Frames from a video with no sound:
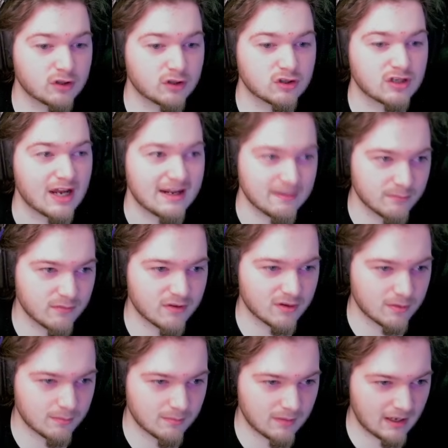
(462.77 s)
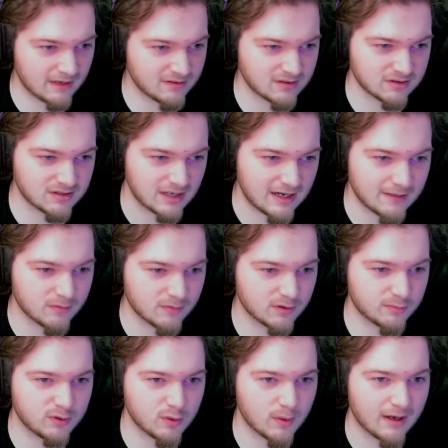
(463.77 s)
tame them, and to tame
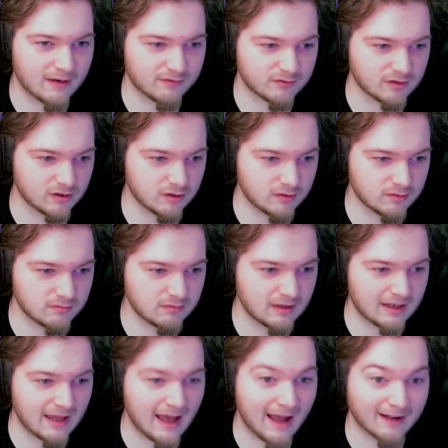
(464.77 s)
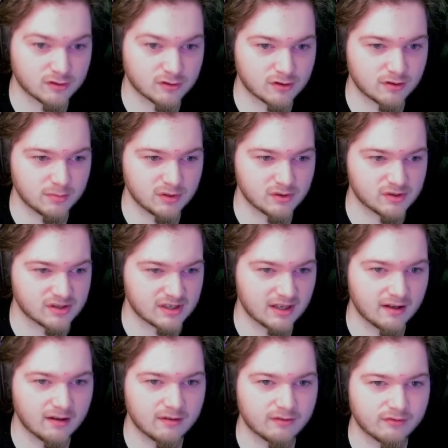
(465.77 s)
them you have to like hatch them
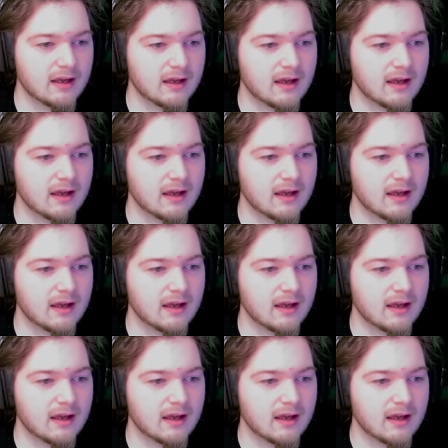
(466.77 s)
yourself.